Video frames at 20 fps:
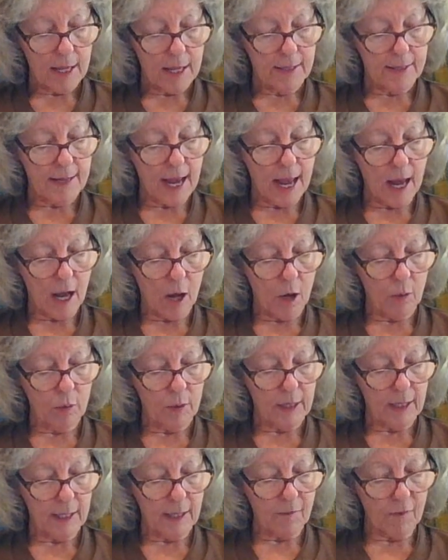
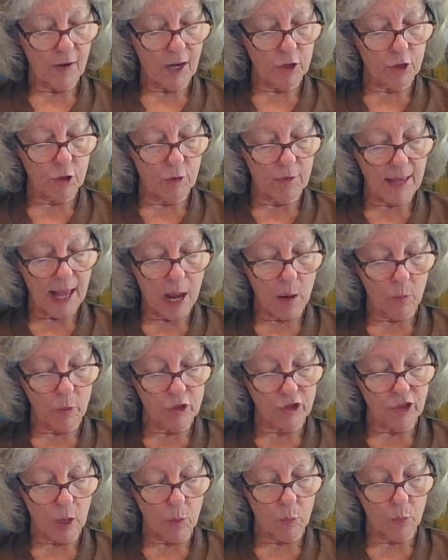Now, if I do that
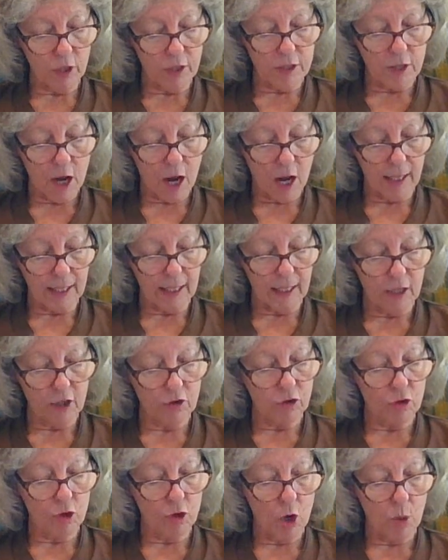which I would not, it
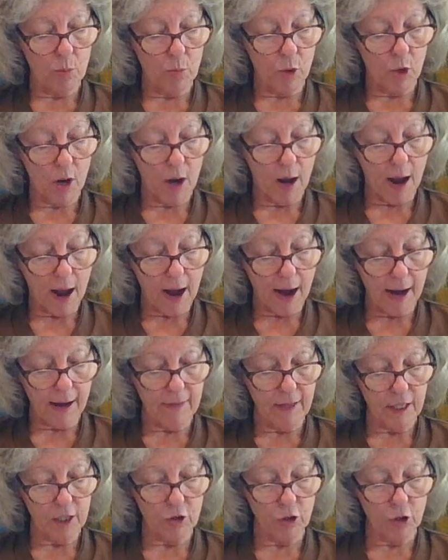is no more
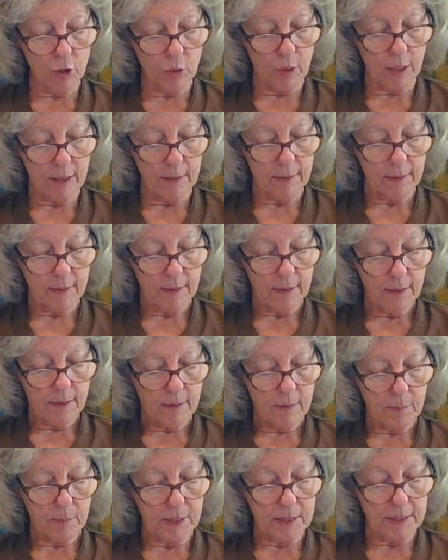I that do it,
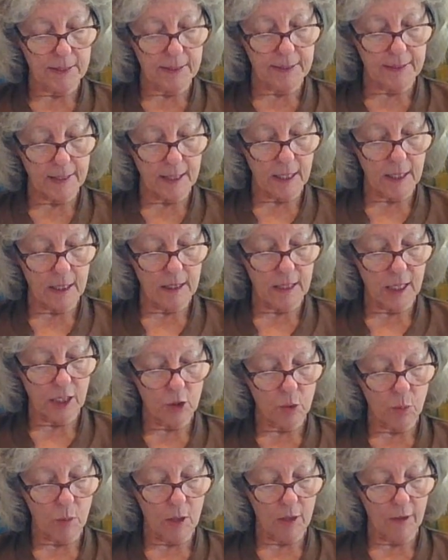but sin
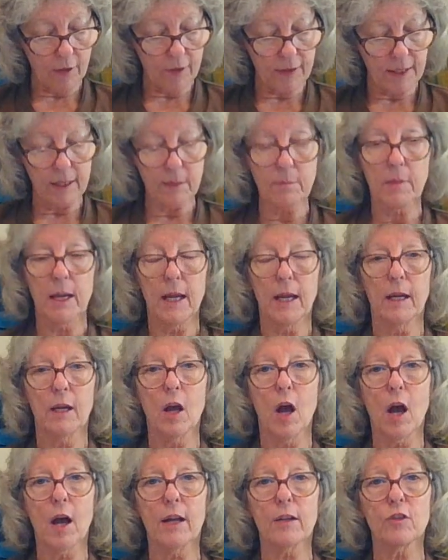that dwelleth in me.
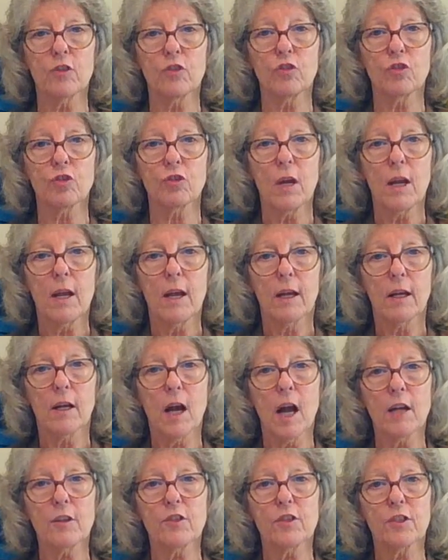God's,
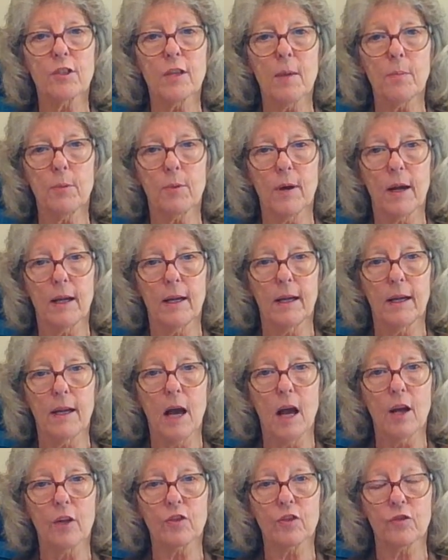God
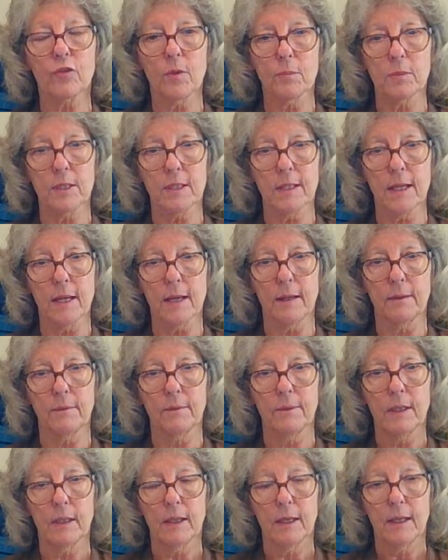separated us from sin.